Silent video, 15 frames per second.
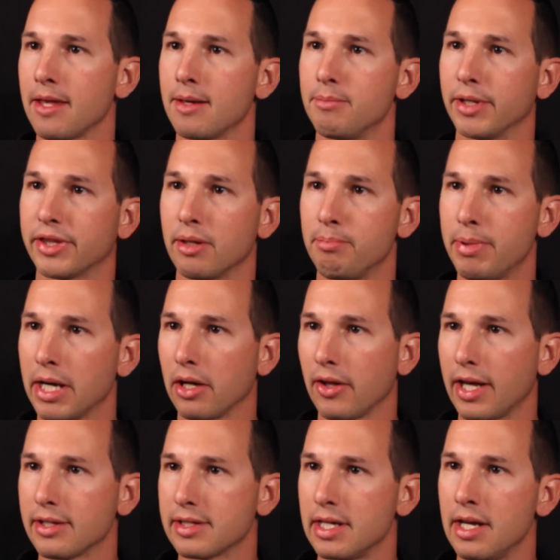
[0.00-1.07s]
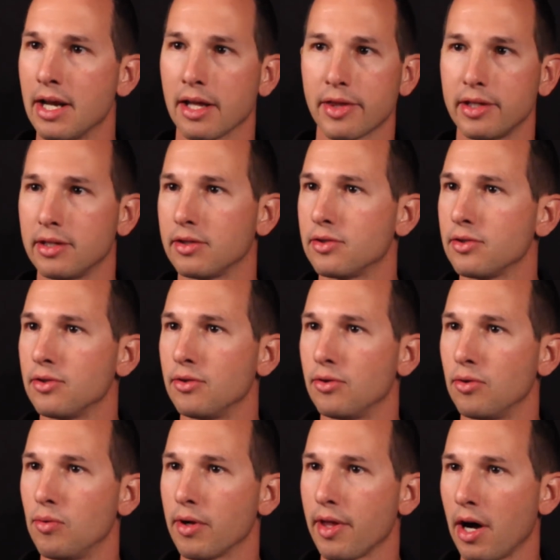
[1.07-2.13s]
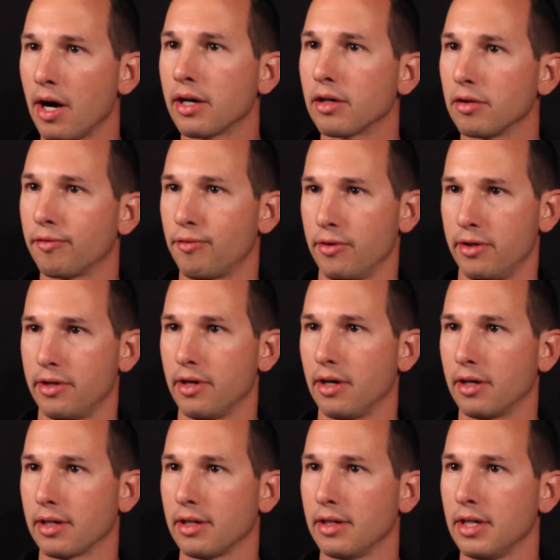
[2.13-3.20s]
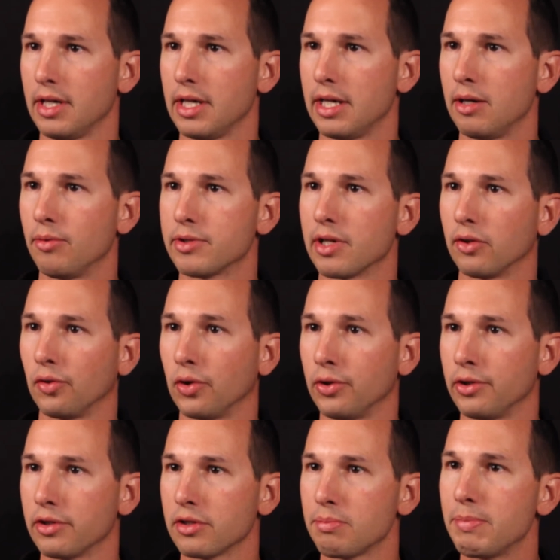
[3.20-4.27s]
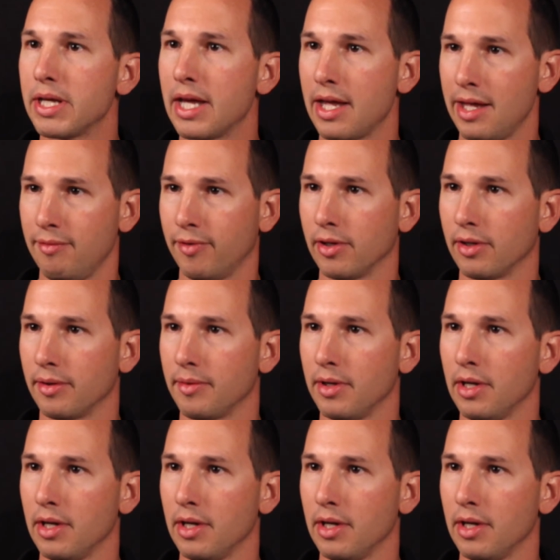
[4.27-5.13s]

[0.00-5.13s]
But the bell has nothing to do with hunger for the dog. It was a learned behavior.